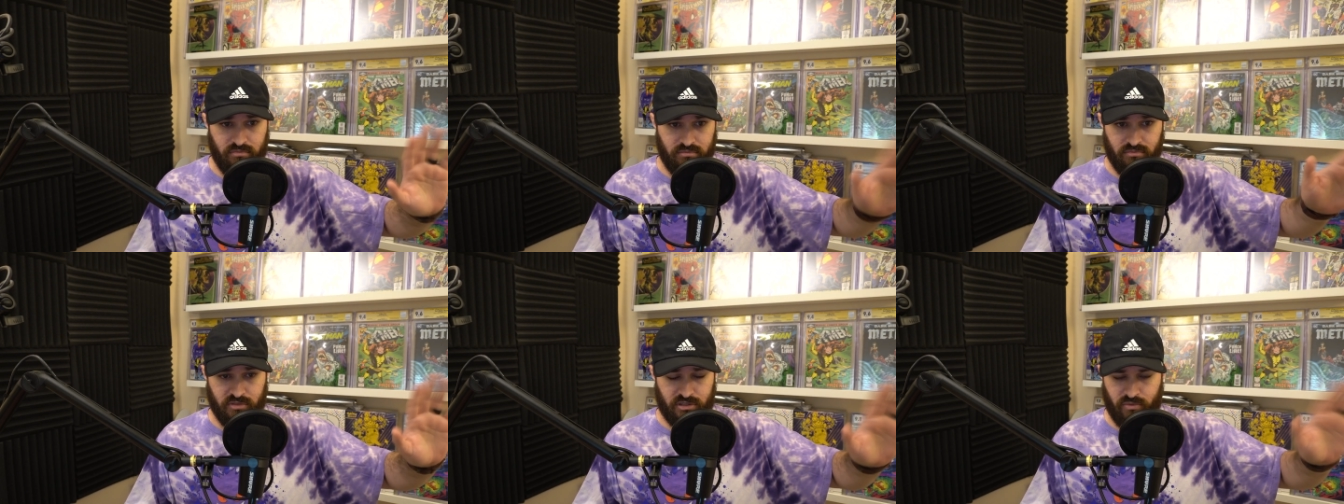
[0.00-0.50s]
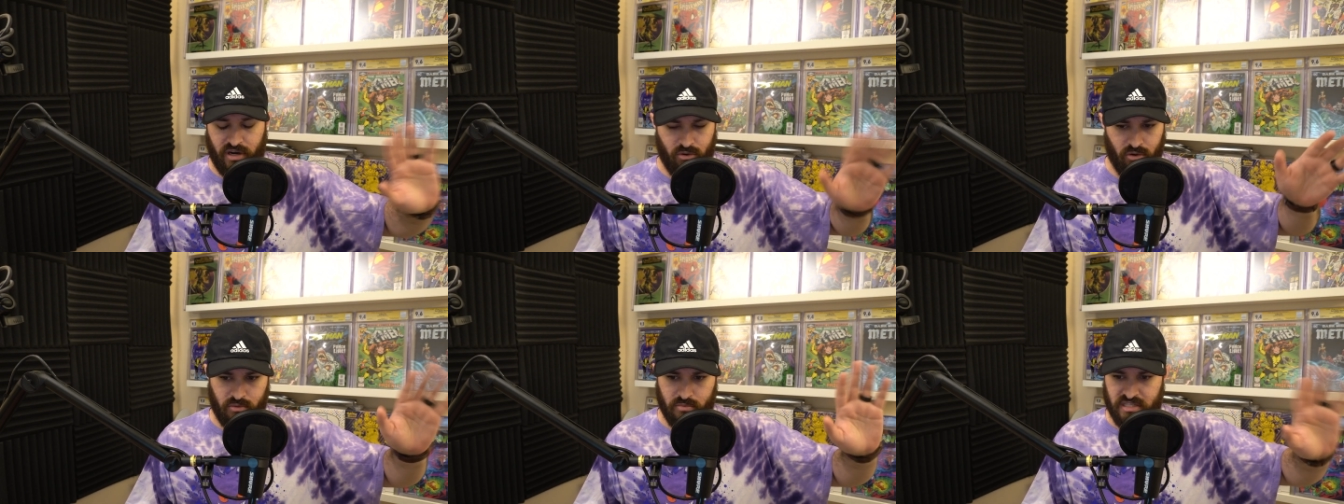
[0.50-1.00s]
with the Red
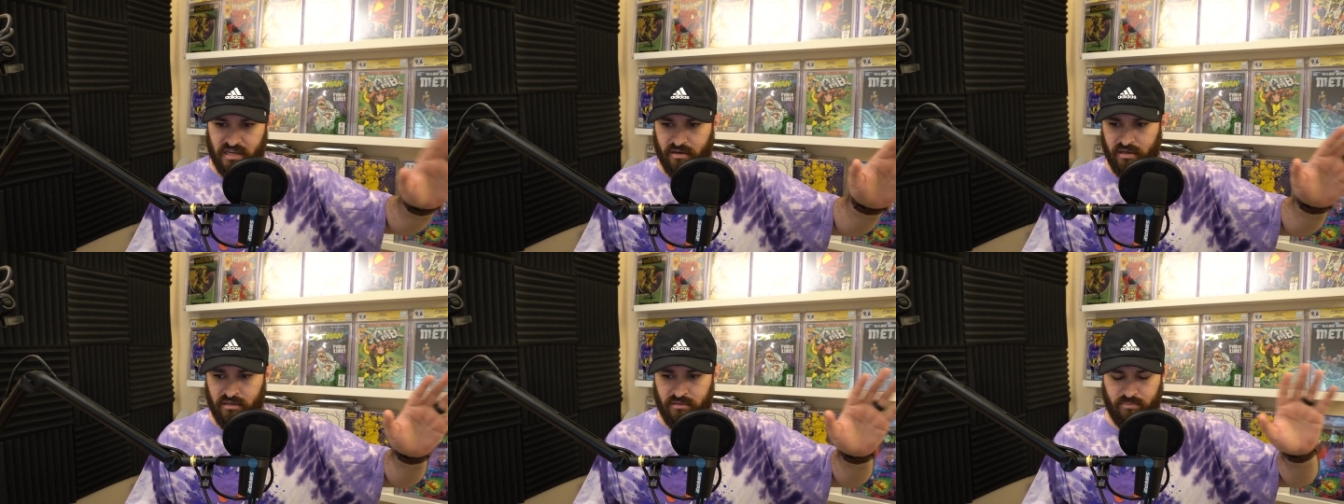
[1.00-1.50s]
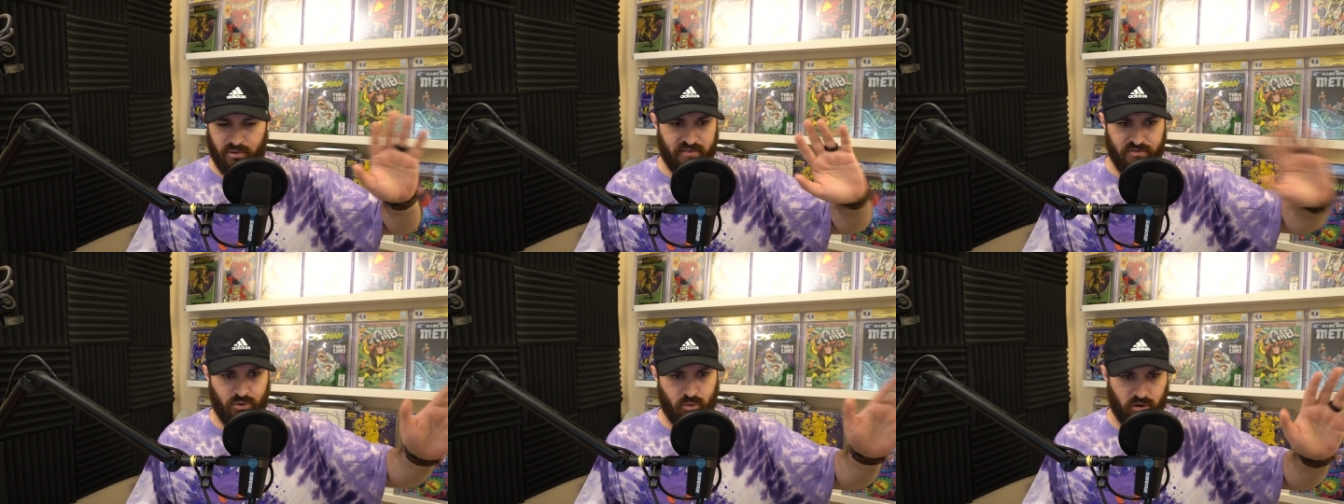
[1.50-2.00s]
Hulk. What was that on?
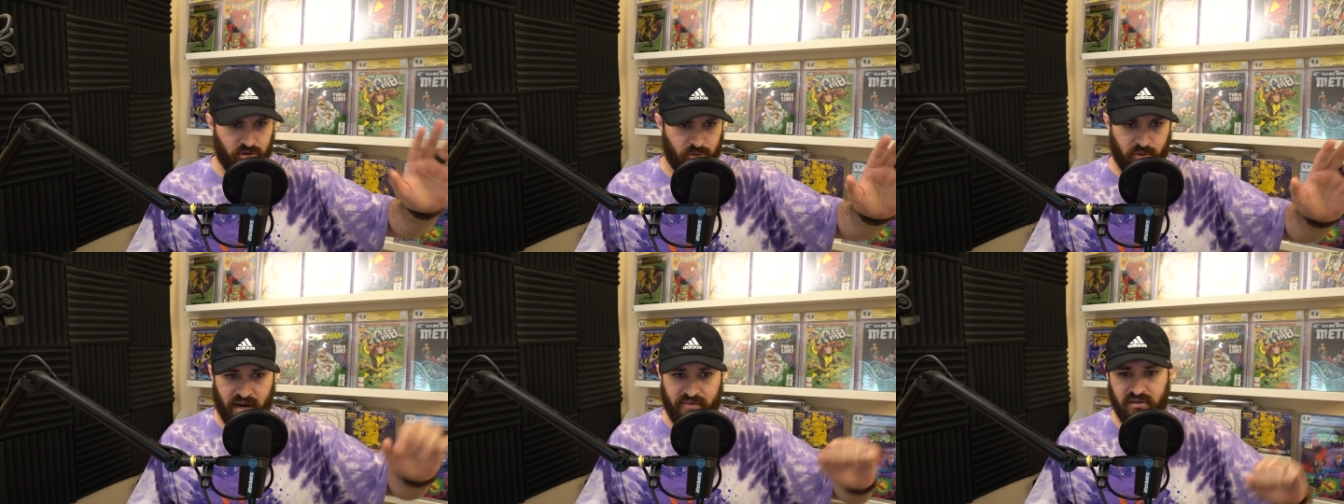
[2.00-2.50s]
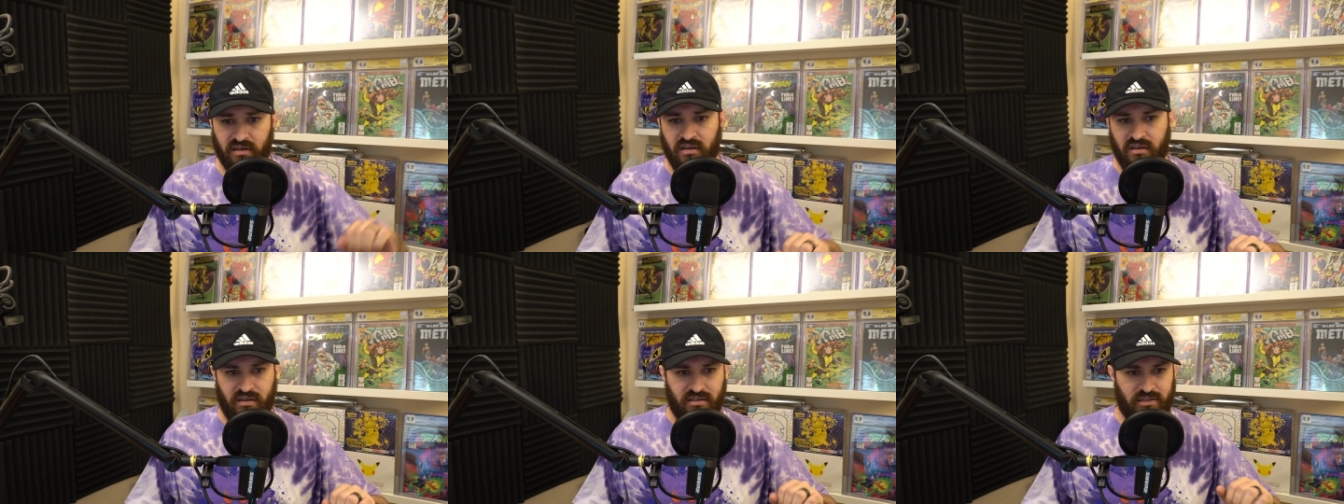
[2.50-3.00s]
Brave New World or whatever.
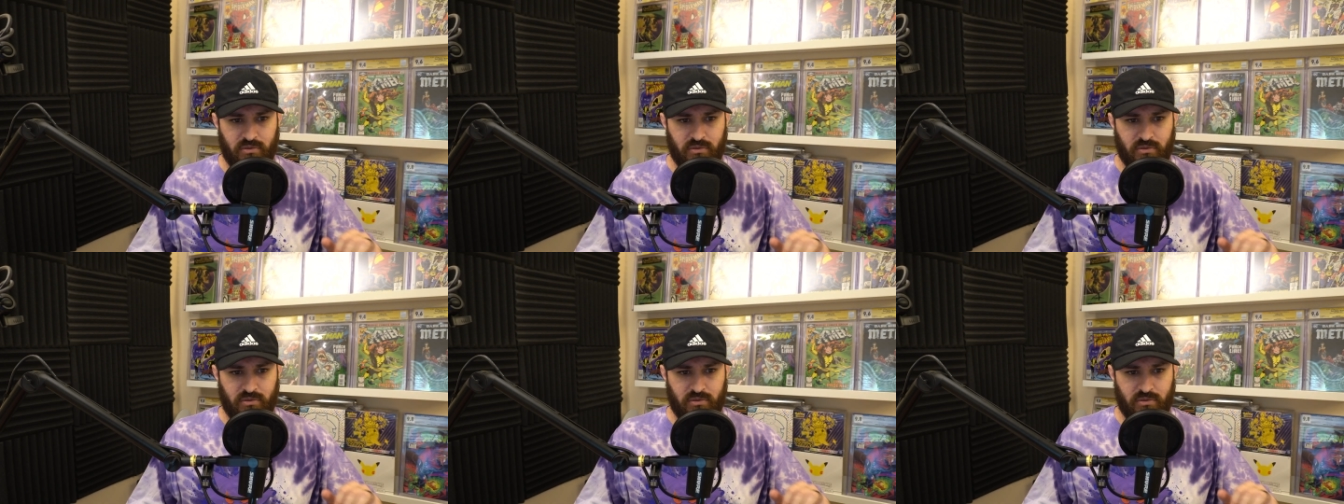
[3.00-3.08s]
There